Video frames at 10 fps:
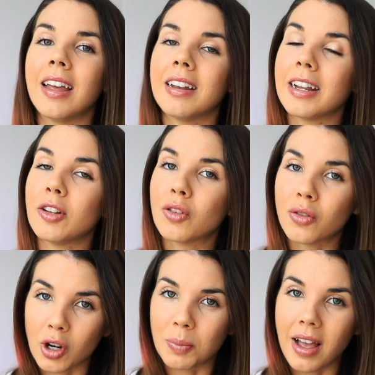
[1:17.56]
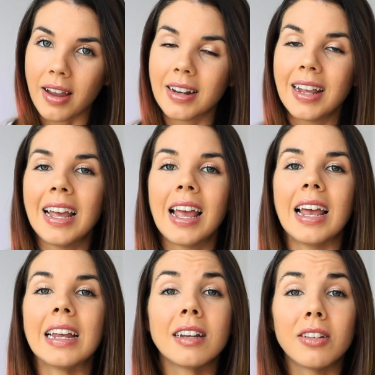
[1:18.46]
and a strobe light?
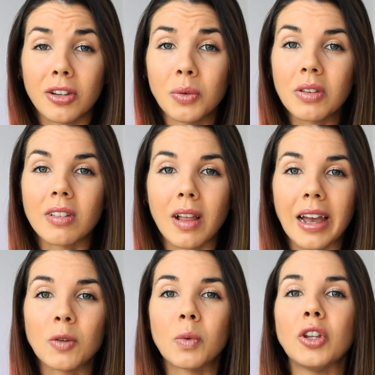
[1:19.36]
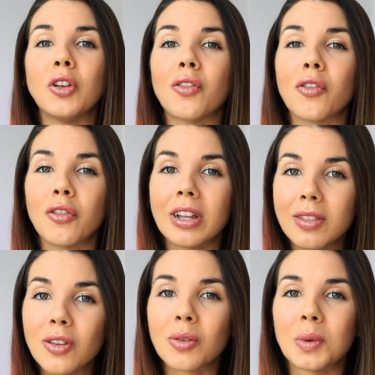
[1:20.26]
A continuous light, when you
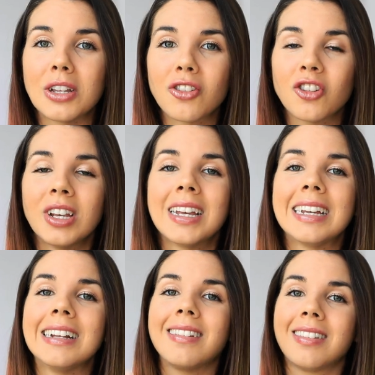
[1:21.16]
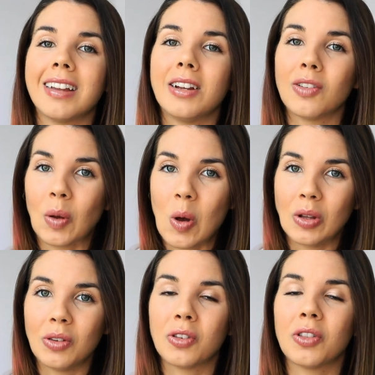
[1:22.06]
flick the switch, it stays
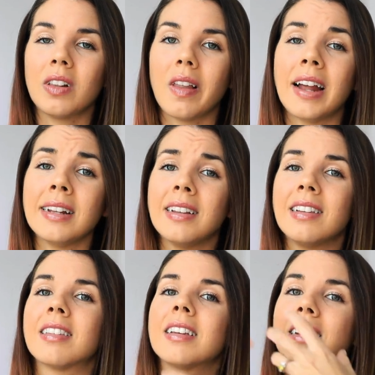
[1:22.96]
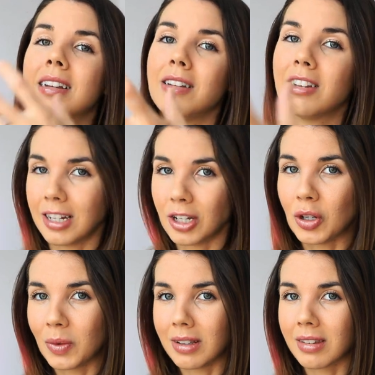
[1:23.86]
on, so the light is
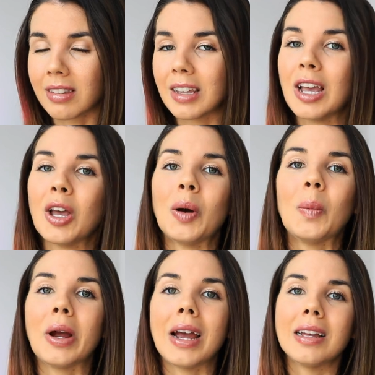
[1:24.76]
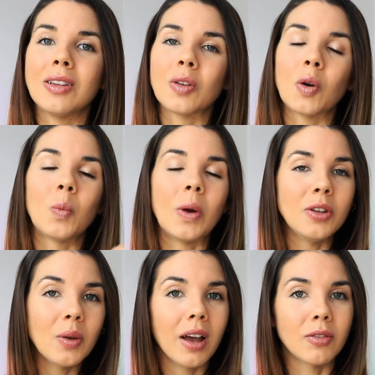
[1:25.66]
continuous. Whereas
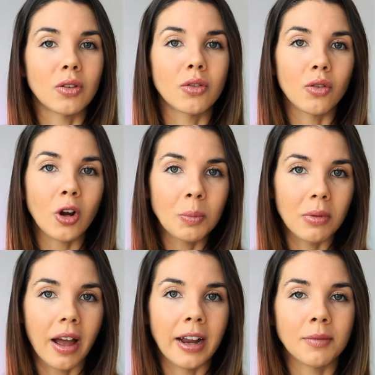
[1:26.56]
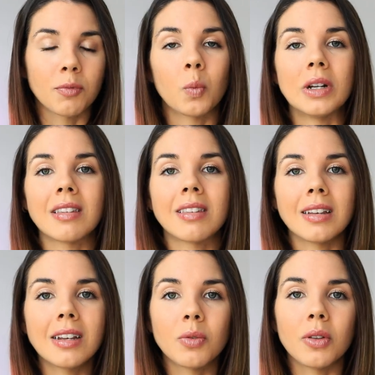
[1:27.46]
when you have a strobe light, when it's
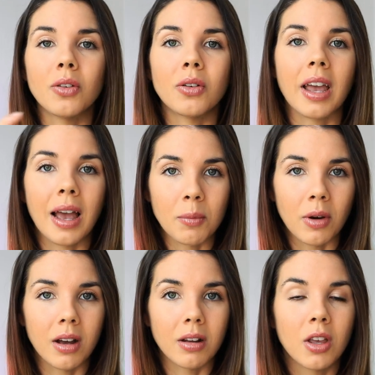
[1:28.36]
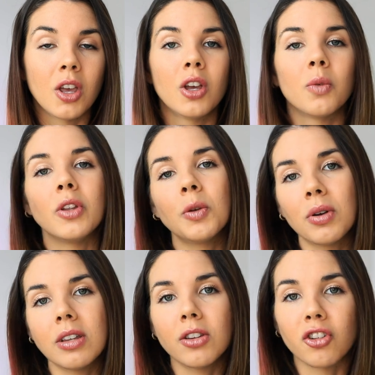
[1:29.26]
synced with your camera, when you
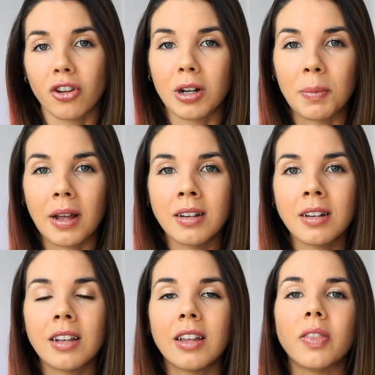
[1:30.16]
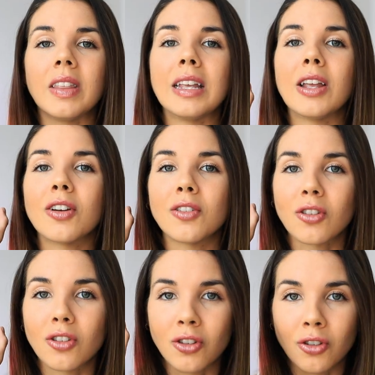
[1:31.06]
press the shutter button, the
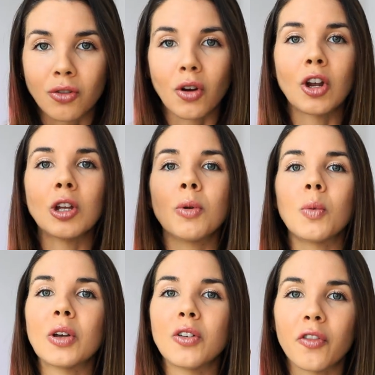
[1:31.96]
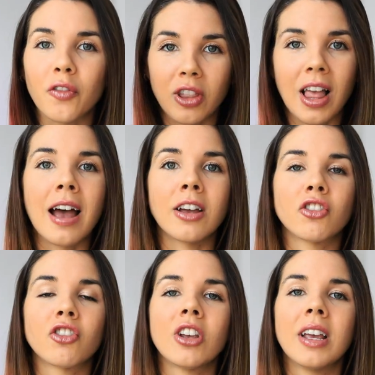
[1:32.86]
strobe will
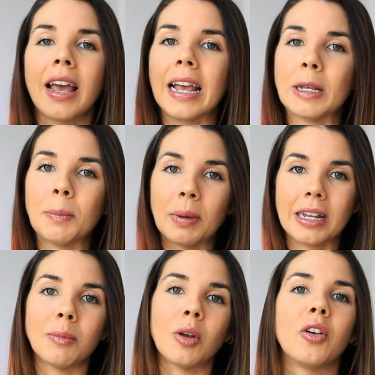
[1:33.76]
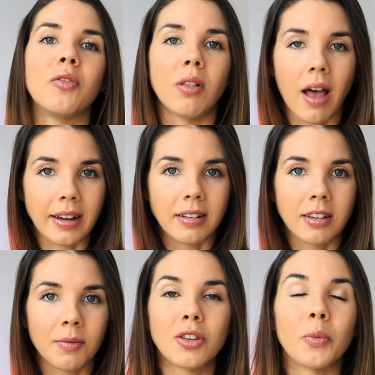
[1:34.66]
flash a beam of
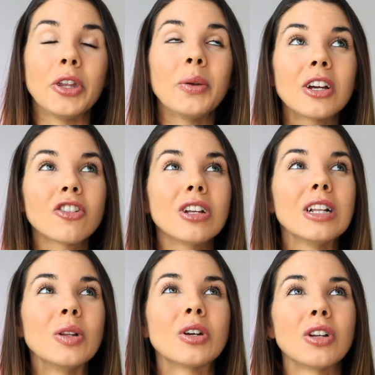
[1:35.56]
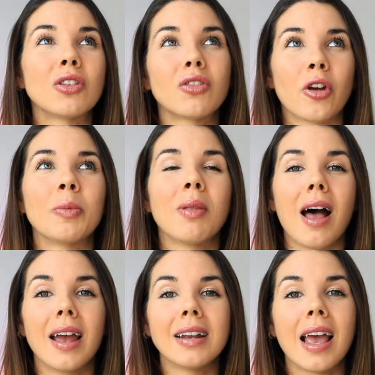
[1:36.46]
light. So when you actually look at a strobe
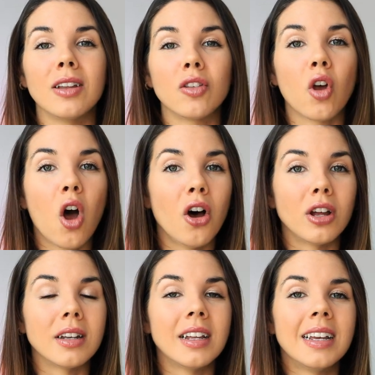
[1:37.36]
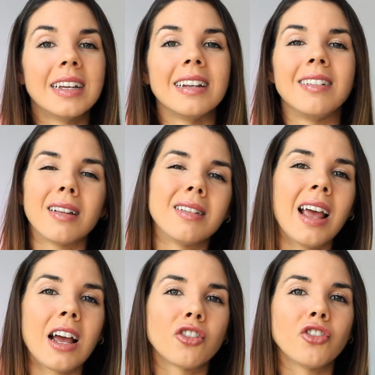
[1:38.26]
light and it's on, it
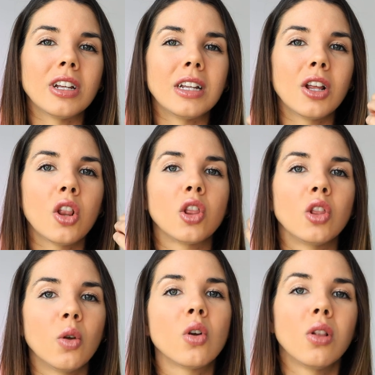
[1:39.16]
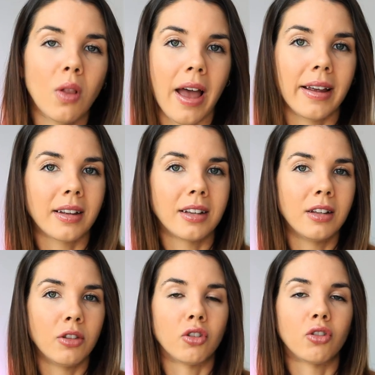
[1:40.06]
doesn't actually look like
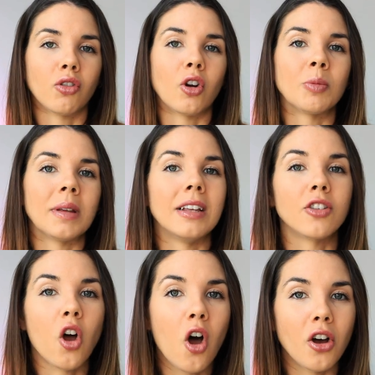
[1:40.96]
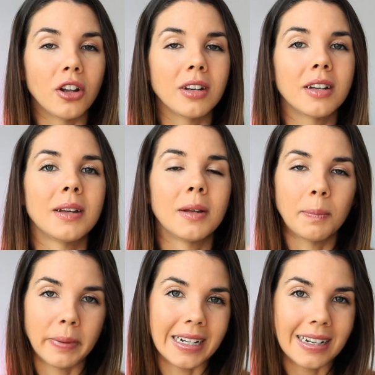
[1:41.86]
the strobe is on
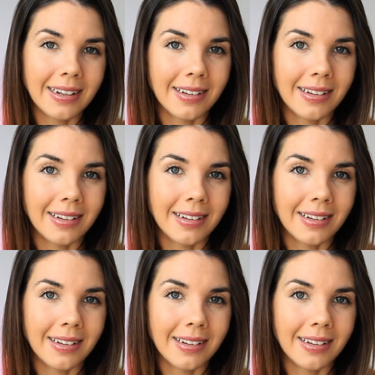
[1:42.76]
but it